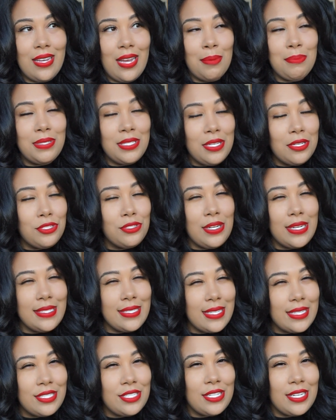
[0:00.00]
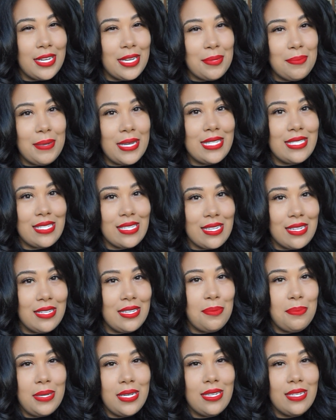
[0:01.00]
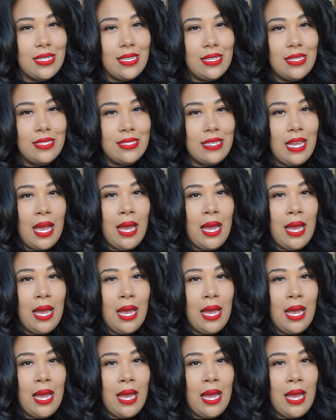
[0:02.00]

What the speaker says: still transitioning basically because